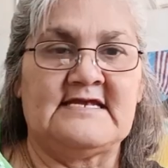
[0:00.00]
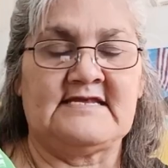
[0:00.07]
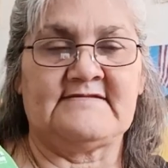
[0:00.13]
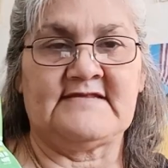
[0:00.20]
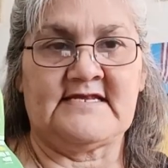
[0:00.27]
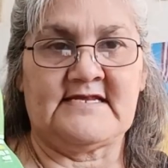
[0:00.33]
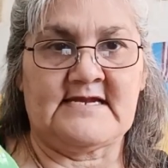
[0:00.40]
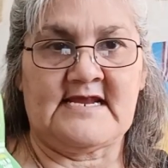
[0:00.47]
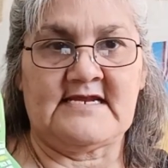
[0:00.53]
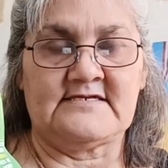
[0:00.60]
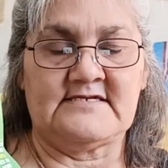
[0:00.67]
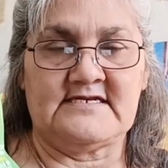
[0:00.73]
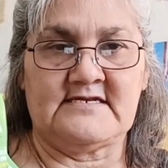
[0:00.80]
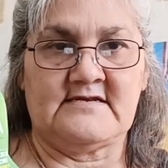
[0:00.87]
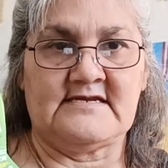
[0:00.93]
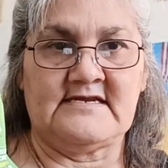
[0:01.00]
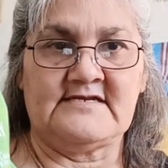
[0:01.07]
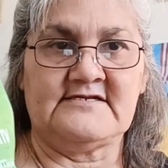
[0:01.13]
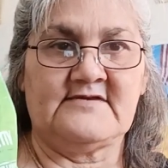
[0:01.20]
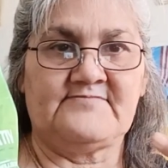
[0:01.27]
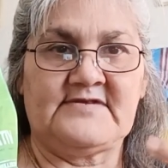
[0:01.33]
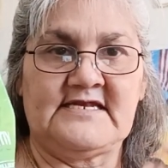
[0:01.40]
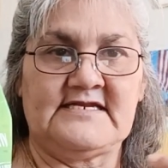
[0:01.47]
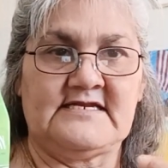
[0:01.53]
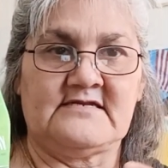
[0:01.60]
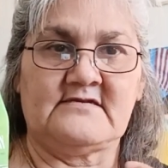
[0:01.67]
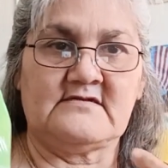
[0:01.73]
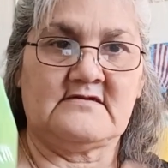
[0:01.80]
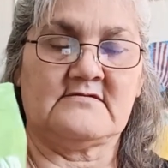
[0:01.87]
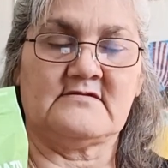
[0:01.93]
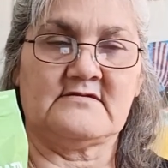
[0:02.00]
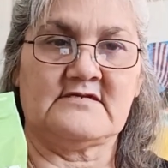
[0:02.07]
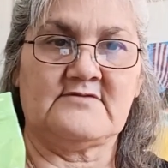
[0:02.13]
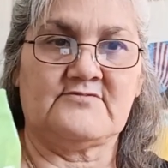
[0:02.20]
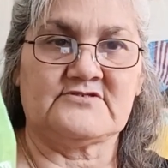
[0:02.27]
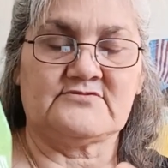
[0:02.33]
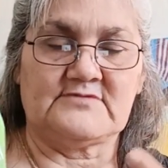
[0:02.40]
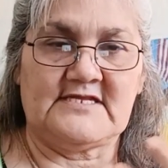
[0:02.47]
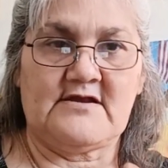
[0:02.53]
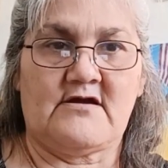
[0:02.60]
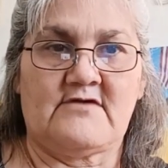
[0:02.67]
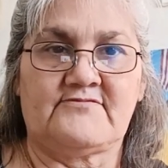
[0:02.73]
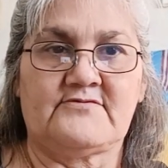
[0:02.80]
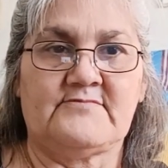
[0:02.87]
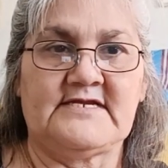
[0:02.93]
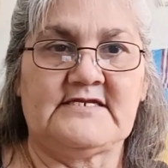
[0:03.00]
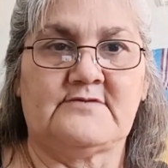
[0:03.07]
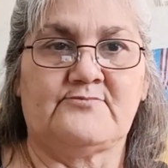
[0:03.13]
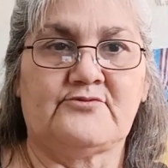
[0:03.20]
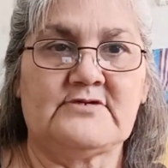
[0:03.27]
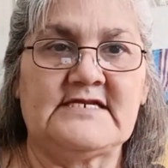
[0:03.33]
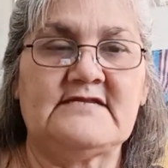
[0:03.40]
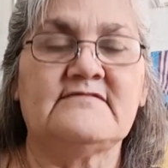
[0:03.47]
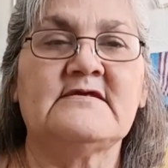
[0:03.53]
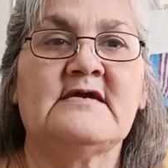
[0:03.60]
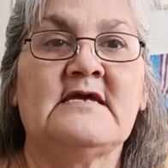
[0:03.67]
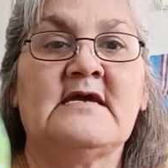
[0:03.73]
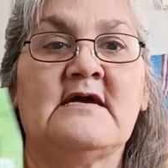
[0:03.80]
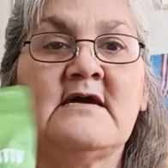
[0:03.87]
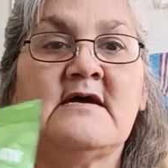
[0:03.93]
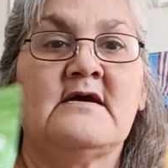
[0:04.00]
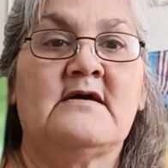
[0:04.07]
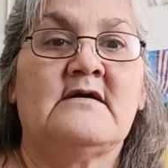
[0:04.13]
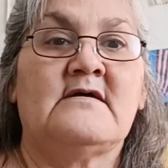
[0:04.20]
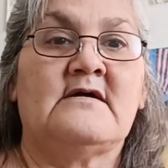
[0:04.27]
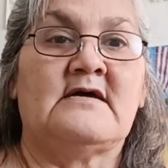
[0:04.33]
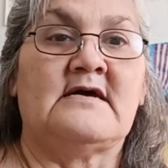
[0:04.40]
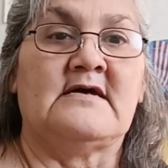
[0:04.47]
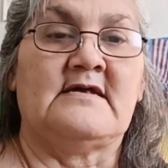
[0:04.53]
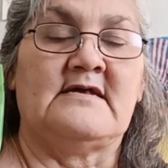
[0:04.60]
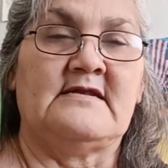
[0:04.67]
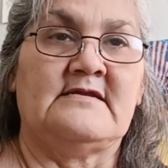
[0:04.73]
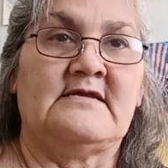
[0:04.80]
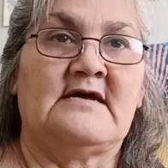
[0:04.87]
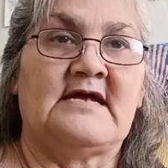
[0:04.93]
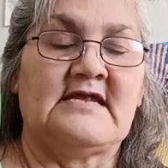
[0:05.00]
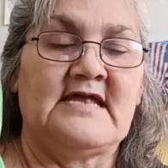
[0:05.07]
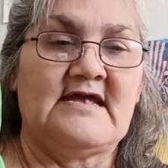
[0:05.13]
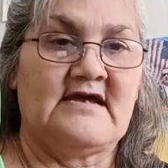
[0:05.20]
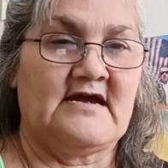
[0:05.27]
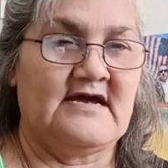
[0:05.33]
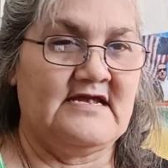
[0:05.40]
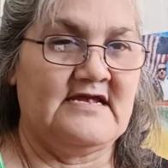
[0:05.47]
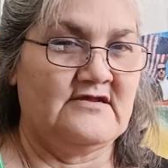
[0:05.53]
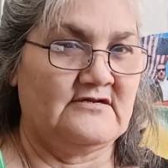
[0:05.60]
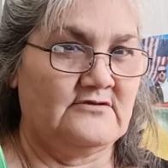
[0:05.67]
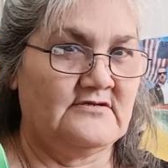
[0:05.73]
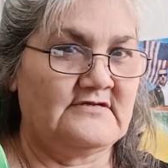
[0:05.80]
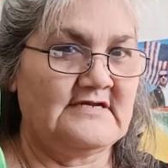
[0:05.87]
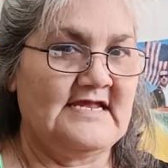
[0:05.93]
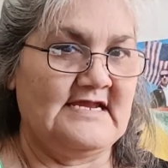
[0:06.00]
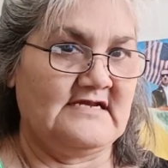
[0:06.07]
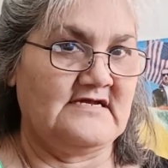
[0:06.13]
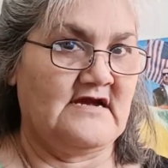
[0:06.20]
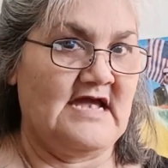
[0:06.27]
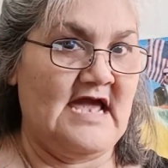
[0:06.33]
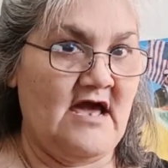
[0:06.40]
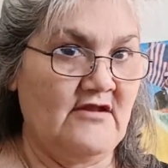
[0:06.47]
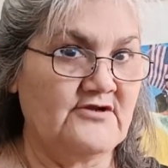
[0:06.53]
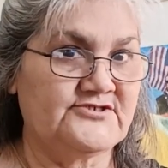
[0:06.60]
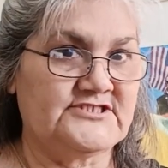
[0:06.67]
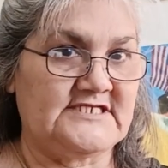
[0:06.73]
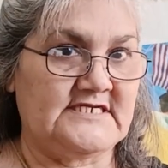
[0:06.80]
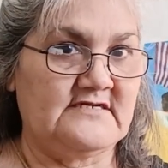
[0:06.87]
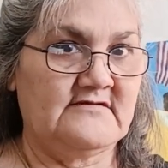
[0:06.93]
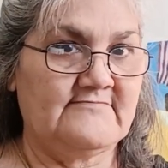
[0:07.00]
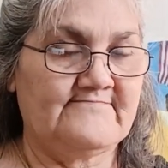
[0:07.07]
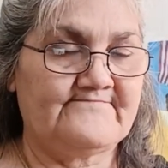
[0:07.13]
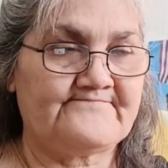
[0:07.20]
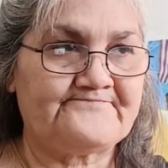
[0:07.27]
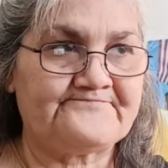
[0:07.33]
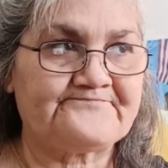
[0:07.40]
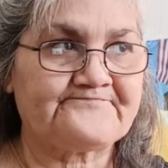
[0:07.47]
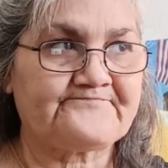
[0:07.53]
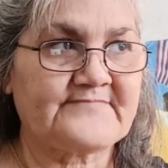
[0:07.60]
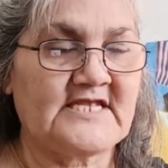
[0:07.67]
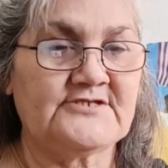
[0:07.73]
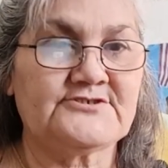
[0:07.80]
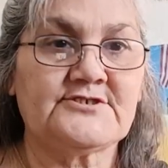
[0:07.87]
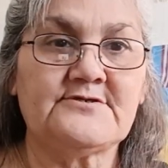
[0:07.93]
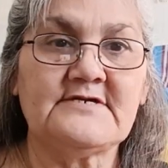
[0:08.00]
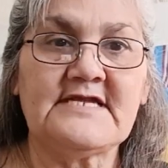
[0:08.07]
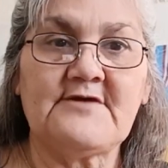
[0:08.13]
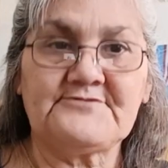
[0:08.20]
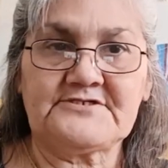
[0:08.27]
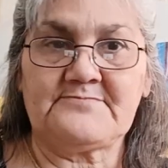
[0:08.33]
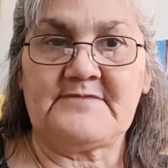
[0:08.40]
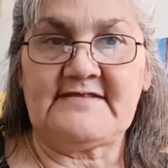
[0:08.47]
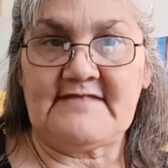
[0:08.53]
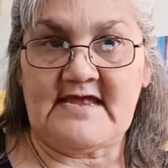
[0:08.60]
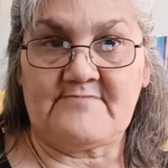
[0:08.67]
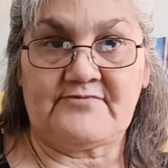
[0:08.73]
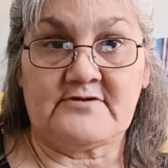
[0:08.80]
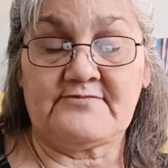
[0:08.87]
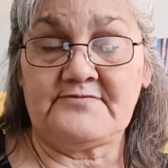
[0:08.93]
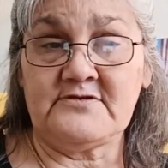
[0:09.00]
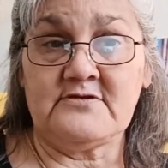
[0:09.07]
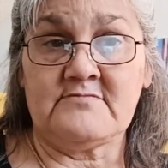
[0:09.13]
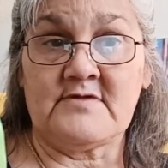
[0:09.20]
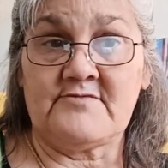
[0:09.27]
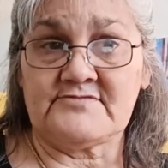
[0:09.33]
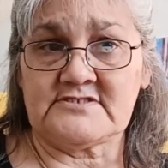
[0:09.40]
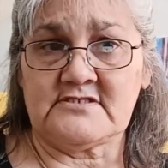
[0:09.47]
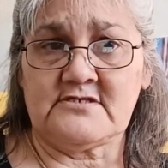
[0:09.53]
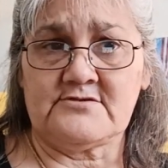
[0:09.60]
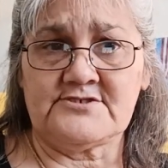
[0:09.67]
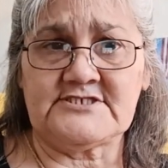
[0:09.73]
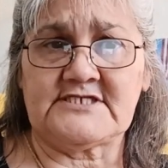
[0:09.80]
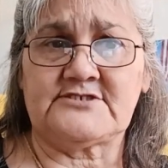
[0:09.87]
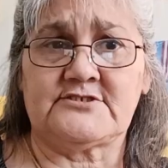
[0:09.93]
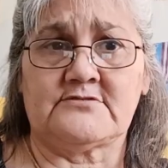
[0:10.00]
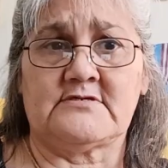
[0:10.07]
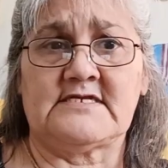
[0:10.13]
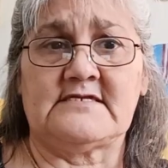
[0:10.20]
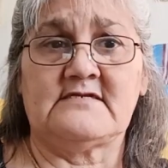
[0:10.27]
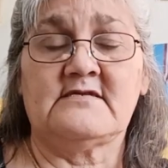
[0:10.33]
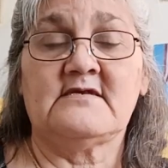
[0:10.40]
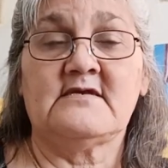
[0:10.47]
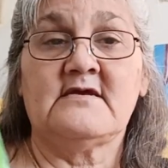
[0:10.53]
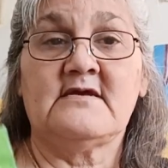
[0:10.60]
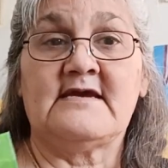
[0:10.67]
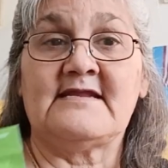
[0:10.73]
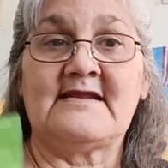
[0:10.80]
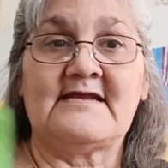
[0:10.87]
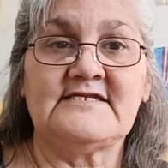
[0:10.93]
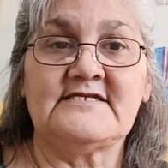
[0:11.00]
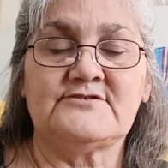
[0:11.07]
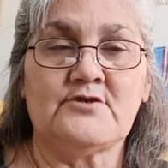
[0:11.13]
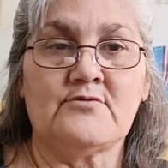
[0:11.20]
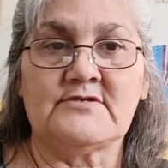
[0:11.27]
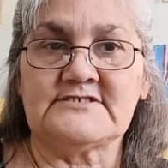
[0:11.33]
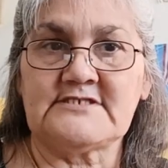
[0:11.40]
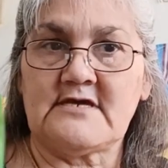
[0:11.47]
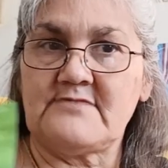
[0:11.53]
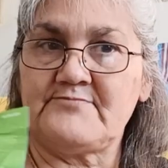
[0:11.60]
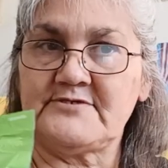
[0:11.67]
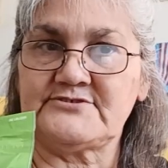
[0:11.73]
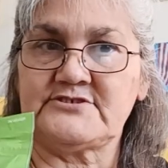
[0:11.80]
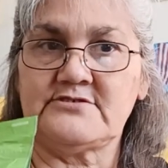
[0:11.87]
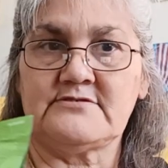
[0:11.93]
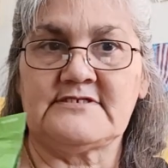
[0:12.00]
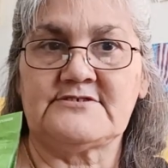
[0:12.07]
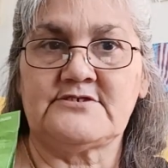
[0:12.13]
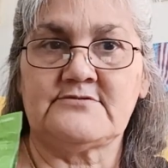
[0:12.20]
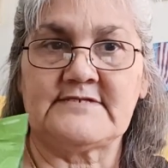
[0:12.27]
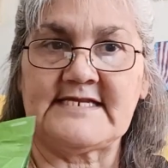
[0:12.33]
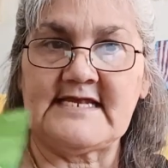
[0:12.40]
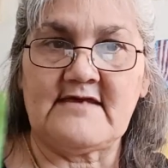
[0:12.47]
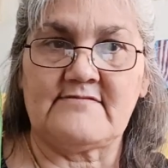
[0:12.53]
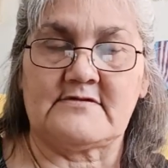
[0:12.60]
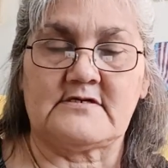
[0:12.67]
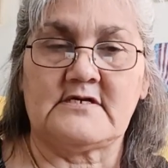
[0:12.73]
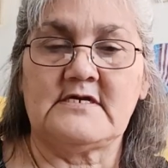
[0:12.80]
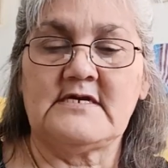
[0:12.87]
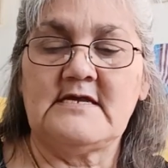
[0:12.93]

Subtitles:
and then I end up getting, it was really hard for me to breathe, and it looked like allergy. It turned out to be that perfume. I was allergic to it, and I didn't know until I put two to two together.